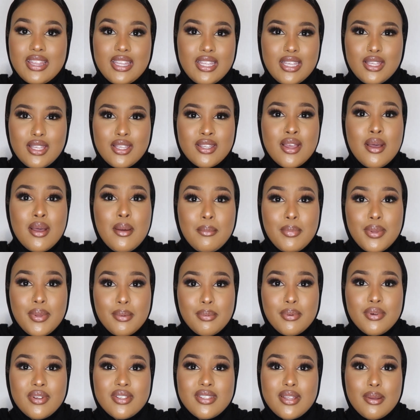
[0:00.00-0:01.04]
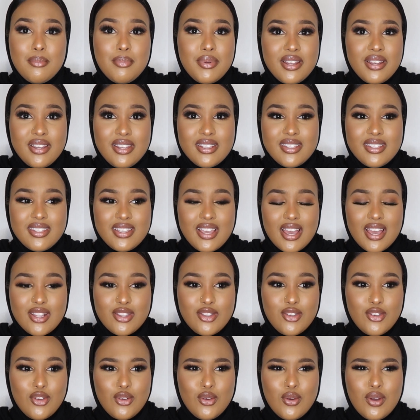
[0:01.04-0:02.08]
these people's opinions get
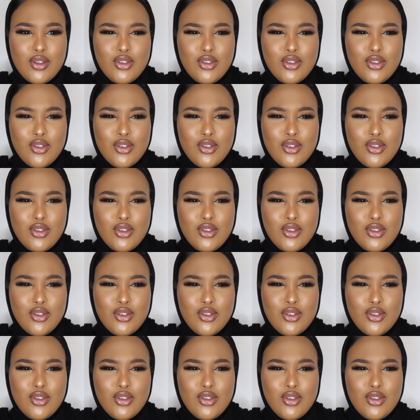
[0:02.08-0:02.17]
to you,